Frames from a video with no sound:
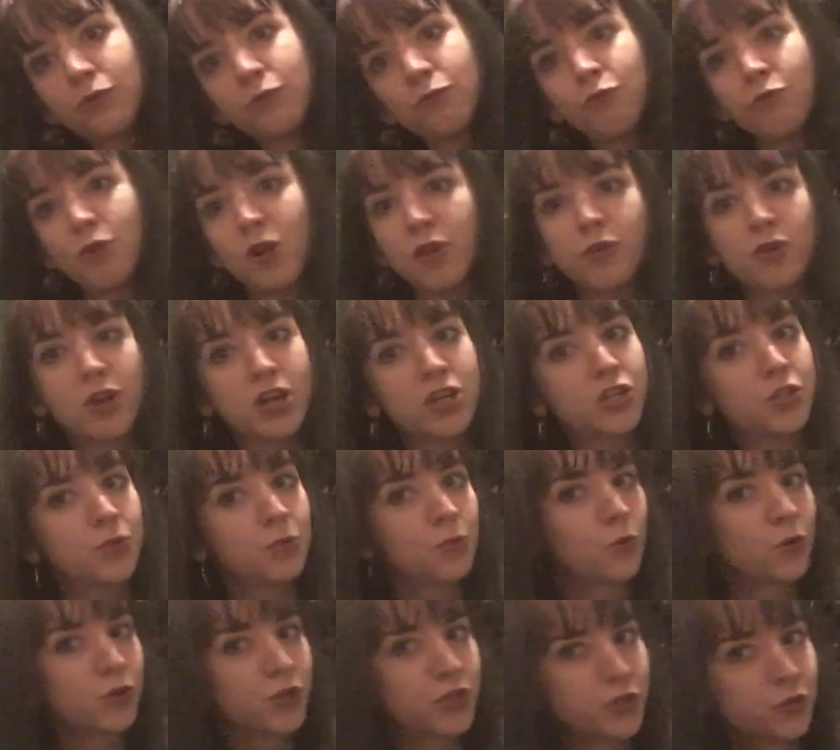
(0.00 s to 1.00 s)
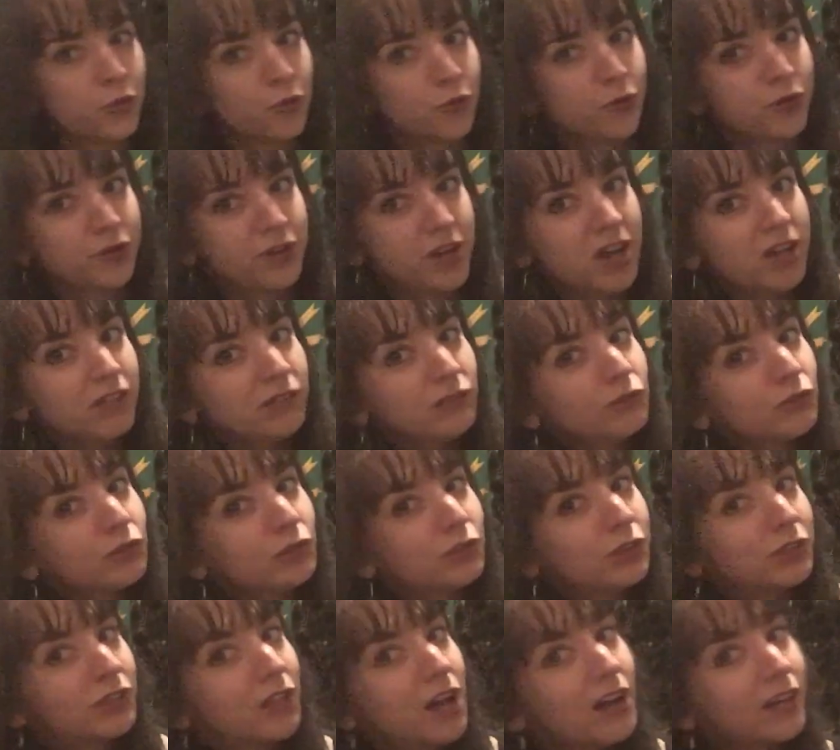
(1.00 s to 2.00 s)
whether I support you or not,
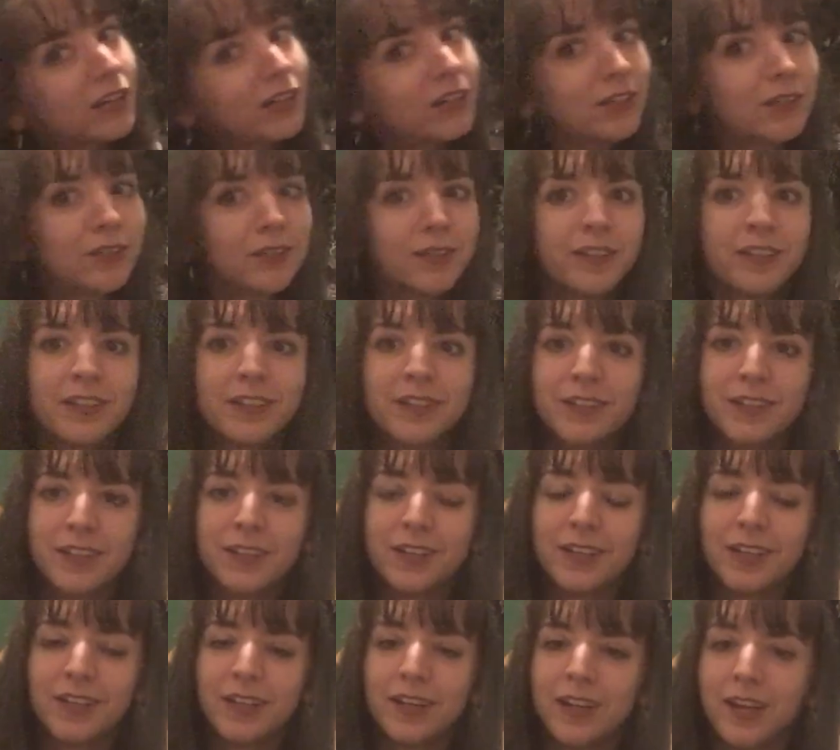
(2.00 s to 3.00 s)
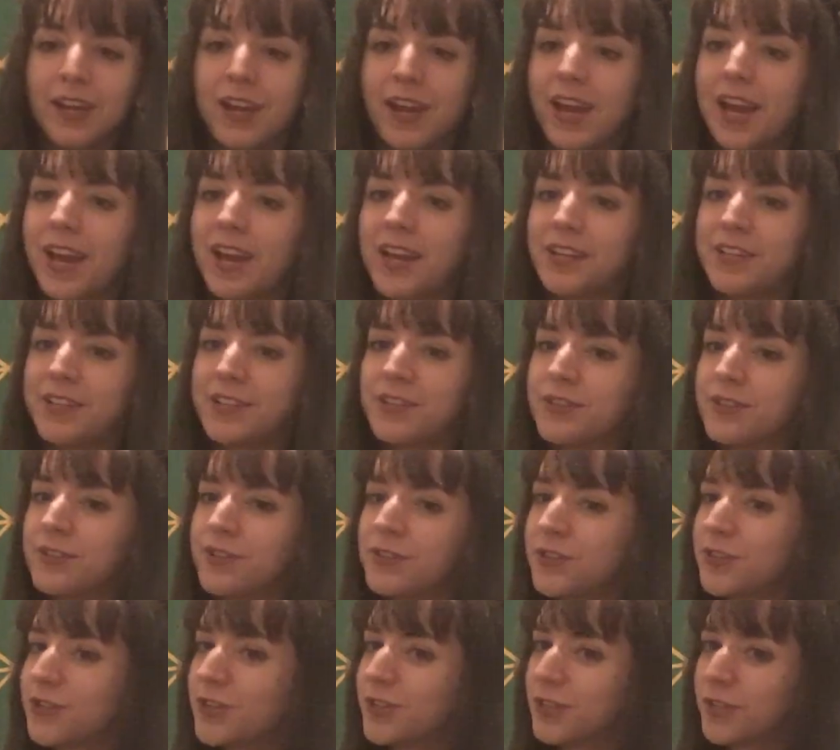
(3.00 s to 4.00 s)
good luck. And
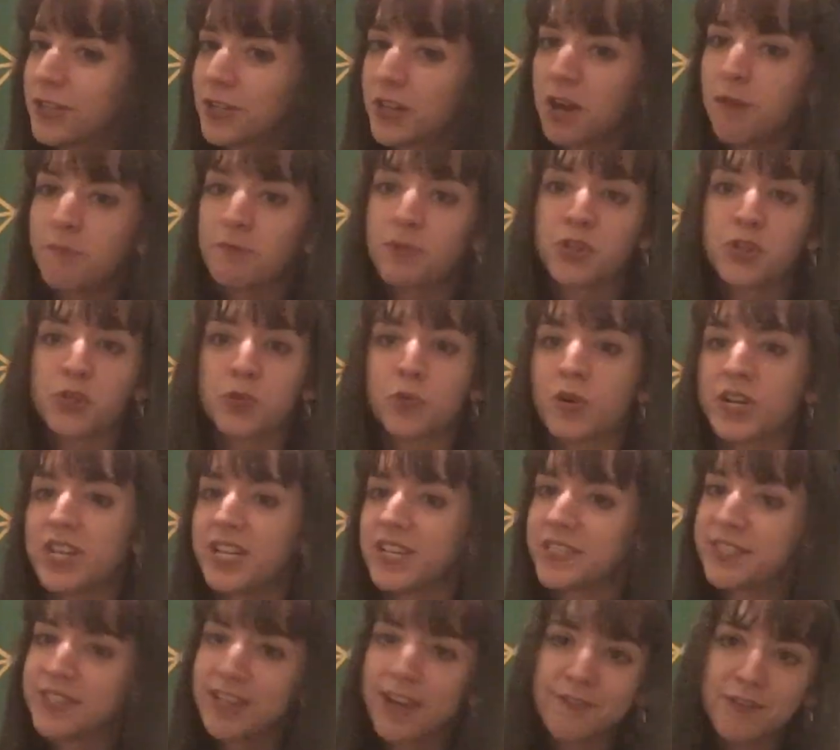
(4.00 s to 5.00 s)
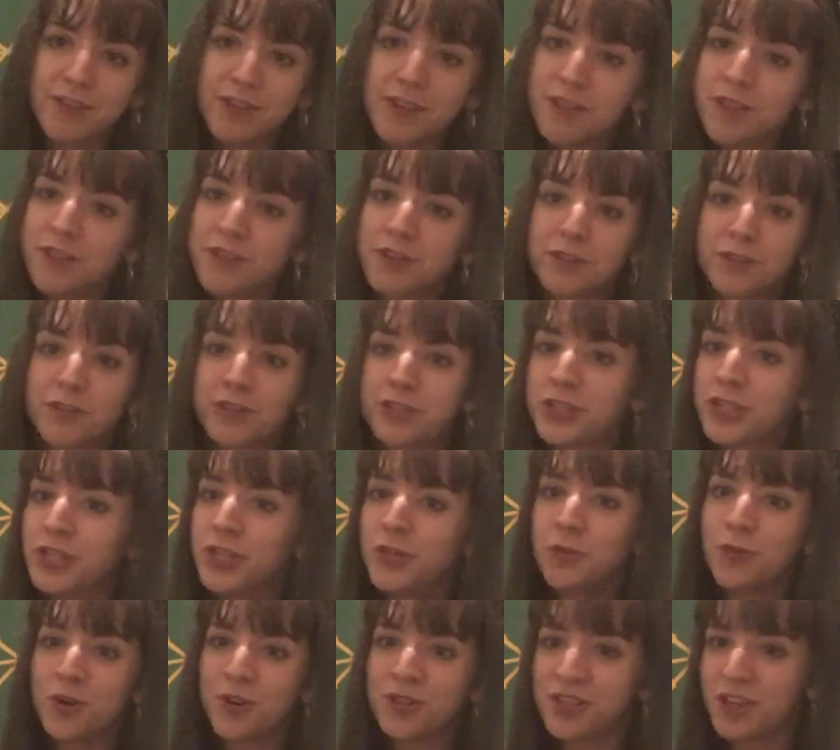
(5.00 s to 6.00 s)
come the 27th, I'll see
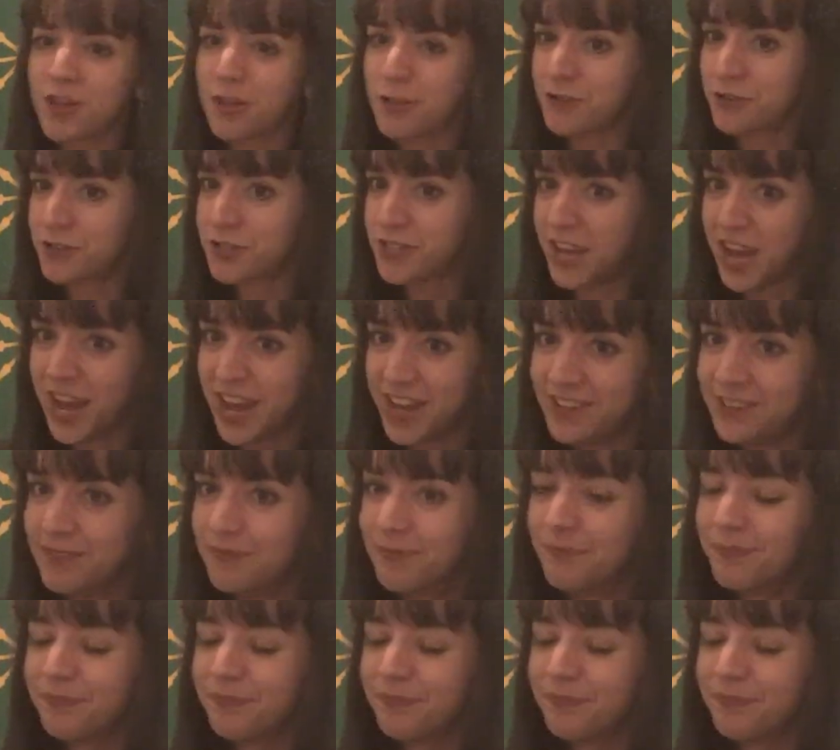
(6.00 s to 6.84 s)
you on the other side.